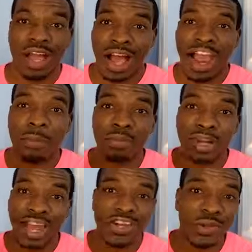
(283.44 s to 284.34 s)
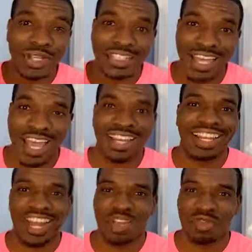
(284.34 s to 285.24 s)
I know
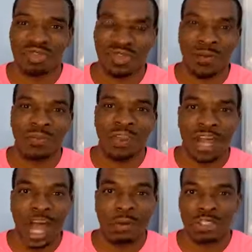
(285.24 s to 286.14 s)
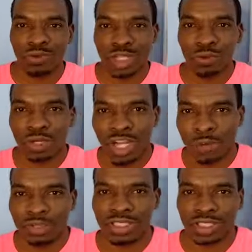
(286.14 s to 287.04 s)
exactly how you feel. I was trying to
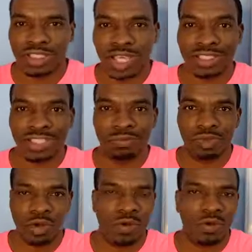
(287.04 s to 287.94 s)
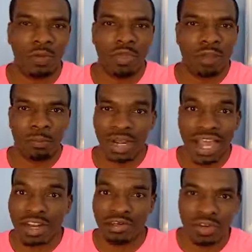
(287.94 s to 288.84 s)
accomplish the exact same goal, but I
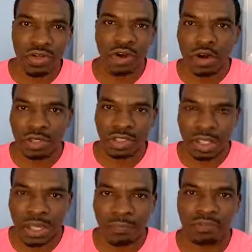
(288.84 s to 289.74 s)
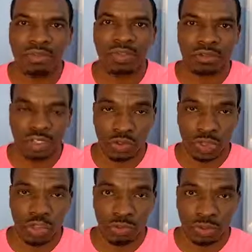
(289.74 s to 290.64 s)
had a very hard time. Okay, so
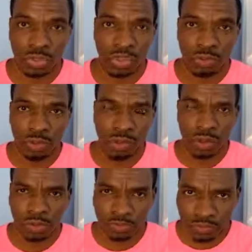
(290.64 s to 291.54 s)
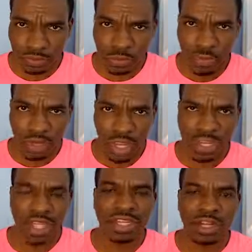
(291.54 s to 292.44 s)
that's you building a rapport.
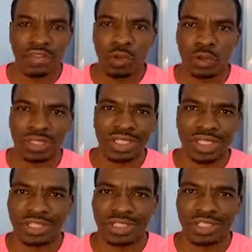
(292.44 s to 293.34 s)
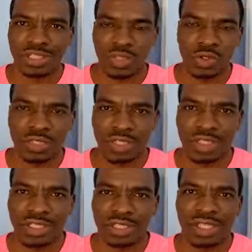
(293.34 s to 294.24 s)
And then now you're going to lead to the solution. You're
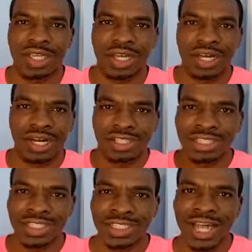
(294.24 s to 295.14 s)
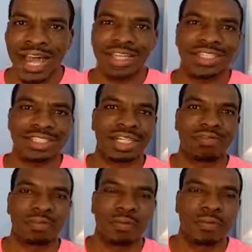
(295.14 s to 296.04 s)
going to say, until I
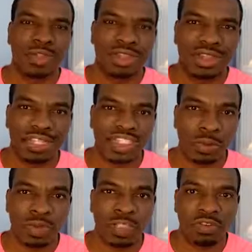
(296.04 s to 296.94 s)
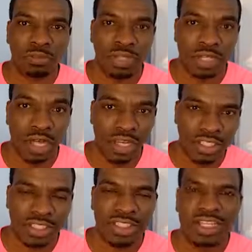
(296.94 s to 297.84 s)
discovered this specific
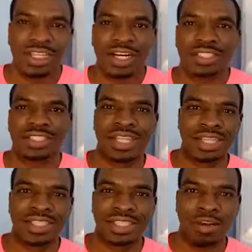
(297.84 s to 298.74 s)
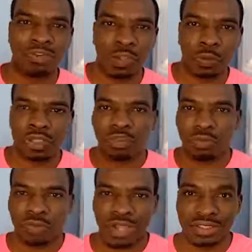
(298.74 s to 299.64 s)
methodology, until I discovered this
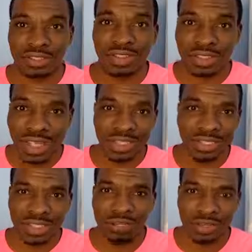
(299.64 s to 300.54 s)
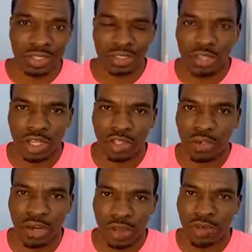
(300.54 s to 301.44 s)
specific process. Until I discovered that you
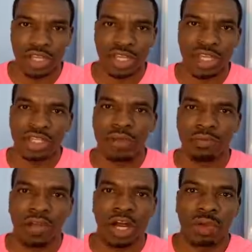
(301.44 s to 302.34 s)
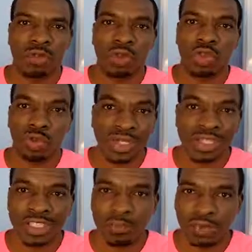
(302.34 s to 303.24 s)
know what, I only need 3
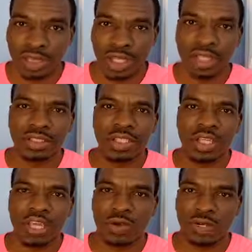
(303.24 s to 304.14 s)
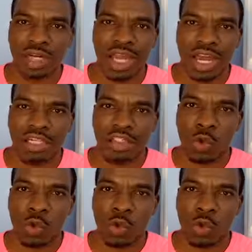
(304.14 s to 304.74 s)
simple things in order to kind of just